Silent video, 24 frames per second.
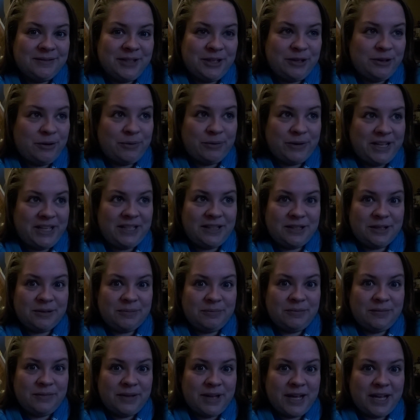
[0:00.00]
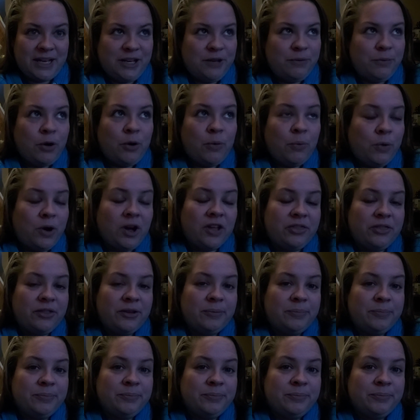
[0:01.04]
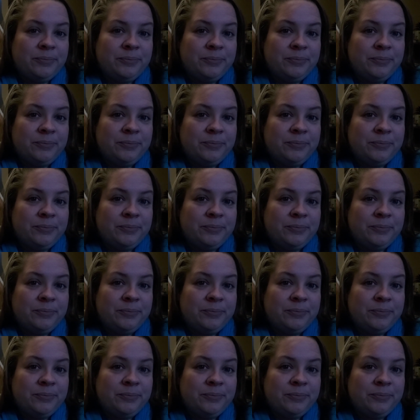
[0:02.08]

You don't need them and you won't want them.